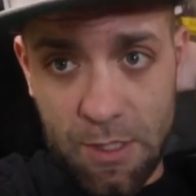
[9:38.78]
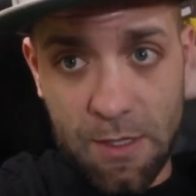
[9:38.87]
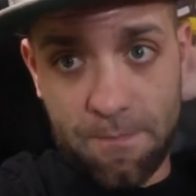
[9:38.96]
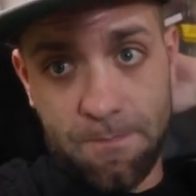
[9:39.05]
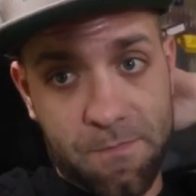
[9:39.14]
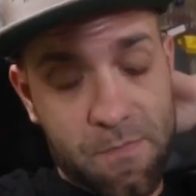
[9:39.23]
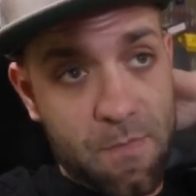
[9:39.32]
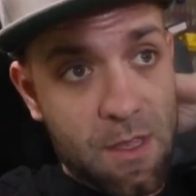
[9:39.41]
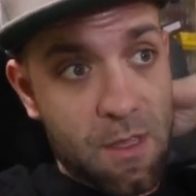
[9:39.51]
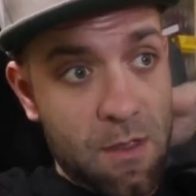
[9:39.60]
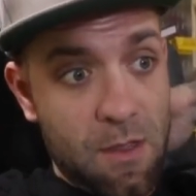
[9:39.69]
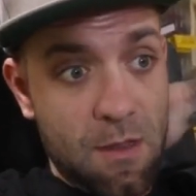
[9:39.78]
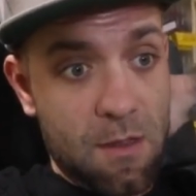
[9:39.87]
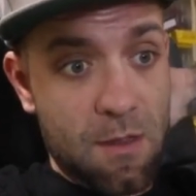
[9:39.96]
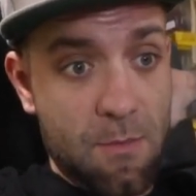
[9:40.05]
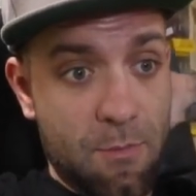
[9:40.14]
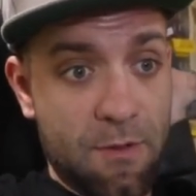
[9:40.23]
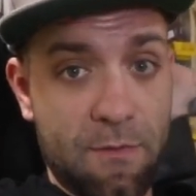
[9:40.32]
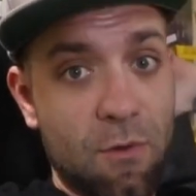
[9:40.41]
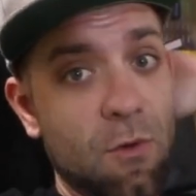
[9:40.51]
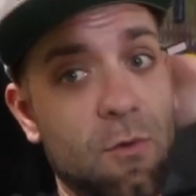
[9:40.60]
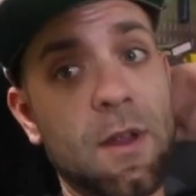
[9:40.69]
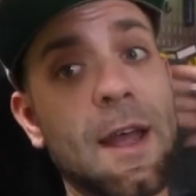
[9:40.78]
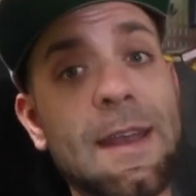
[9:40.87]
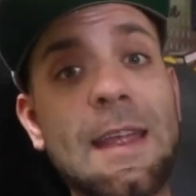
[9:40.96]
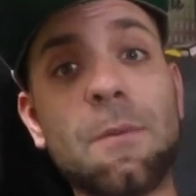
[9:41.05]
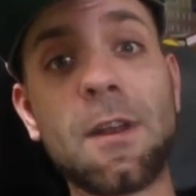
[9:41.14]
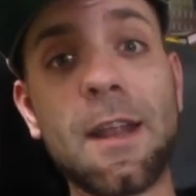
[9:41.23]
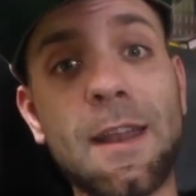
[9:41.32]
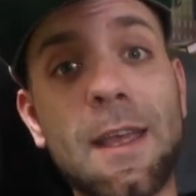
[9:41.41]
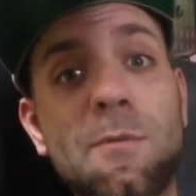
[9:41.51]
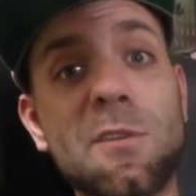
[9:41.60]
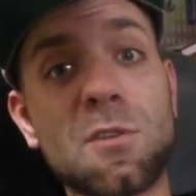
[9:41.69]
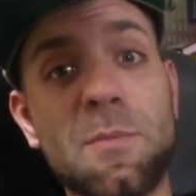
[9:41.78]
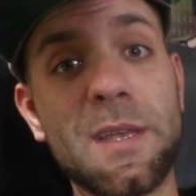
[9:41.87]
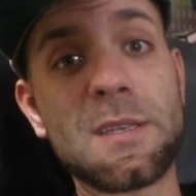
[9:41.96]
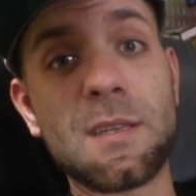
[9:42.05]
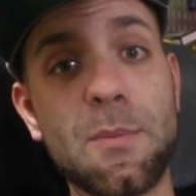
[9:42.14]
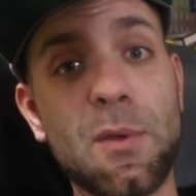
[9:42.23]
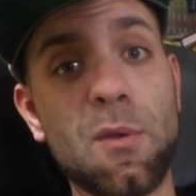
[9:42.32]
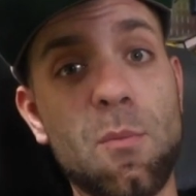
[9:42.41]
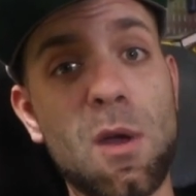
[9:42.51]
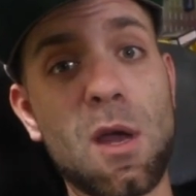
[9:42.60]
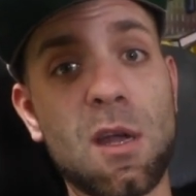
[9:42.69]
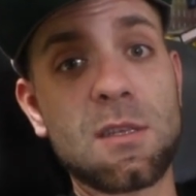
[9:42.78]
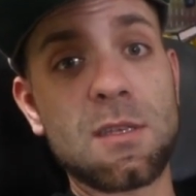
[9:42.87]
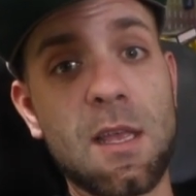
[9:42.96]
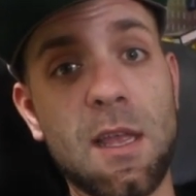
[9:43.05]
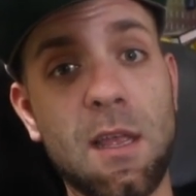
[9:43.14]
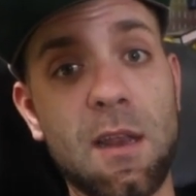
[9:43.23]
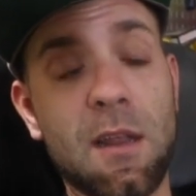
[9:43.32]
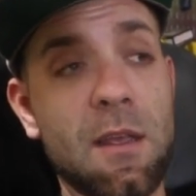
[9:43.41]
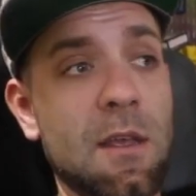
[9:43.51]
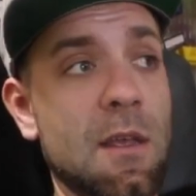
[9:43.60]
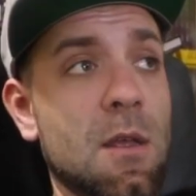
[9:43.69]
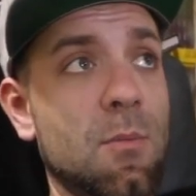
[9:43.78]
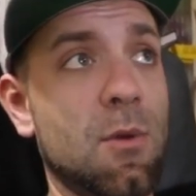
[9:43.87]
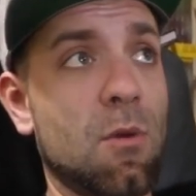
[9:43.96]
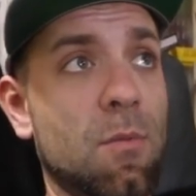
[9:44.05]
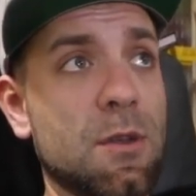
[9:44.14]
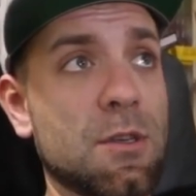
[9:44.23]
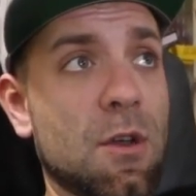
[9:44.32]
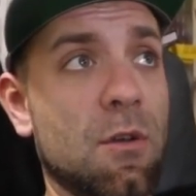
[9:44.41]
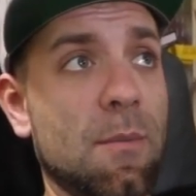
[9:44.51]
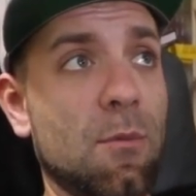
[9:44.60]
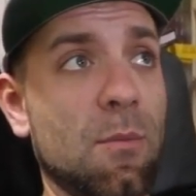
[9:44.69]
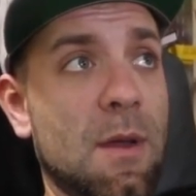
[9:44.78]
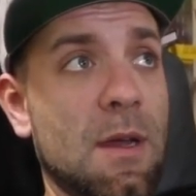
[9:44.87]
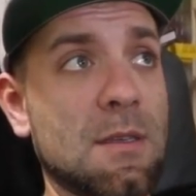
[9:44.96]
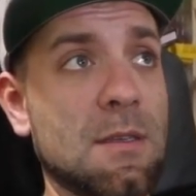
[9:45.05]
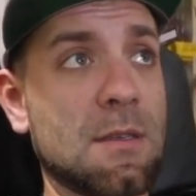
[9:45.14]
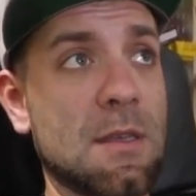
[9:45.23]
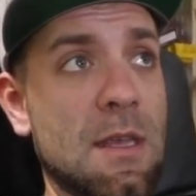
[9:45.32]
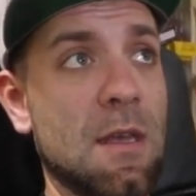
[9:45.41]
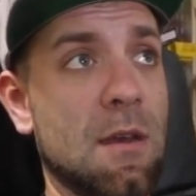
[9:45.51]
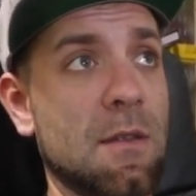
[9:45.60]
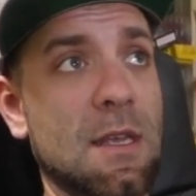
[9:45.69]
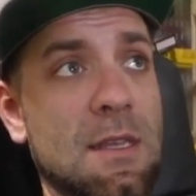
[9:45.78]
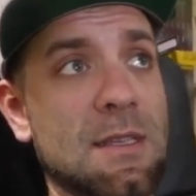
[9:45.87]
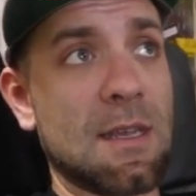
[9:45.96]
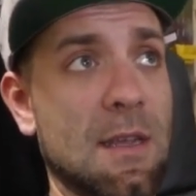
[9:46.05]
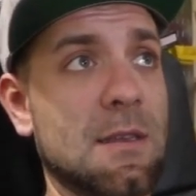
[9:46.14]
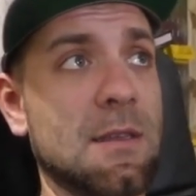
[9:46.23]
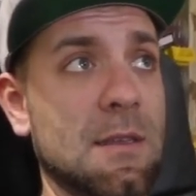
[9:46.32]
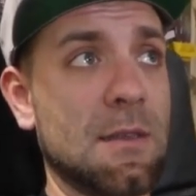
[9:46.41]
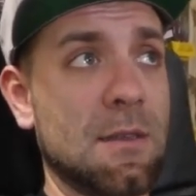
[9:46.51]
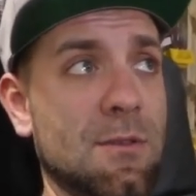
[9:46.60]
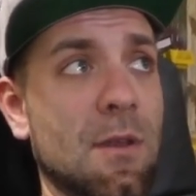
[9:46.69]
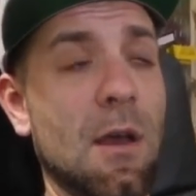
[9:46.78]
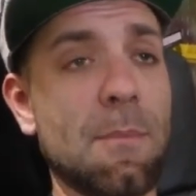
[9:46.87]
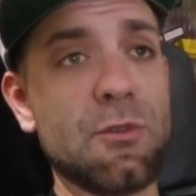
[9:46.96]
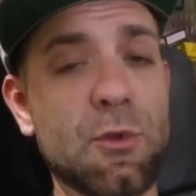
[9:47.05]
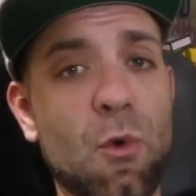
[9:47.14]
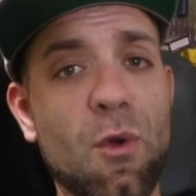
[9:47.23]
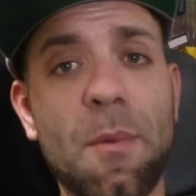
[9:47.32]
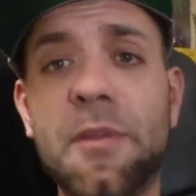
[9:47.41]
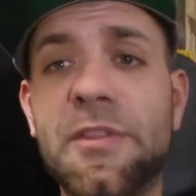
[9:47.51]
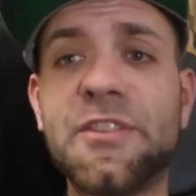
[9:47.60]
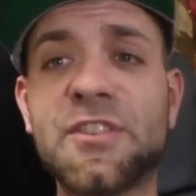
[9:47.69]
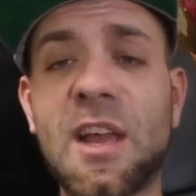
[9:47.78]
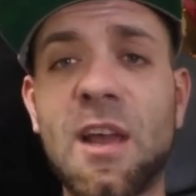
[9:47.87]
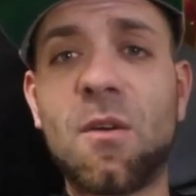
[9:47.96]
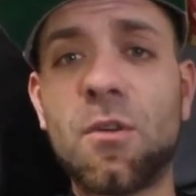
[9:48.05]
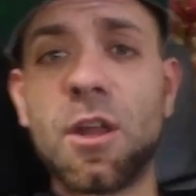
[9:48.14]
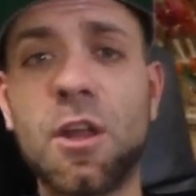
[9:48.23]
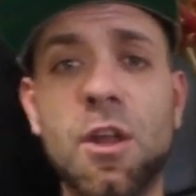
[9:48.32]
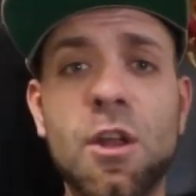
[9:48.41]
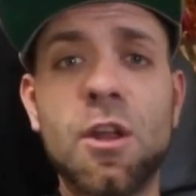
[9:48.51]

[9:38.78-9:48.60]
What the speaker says: but before what I did, which is basically build a box and put a whole bunch of cardboard boxes on the inside to absorb the sound.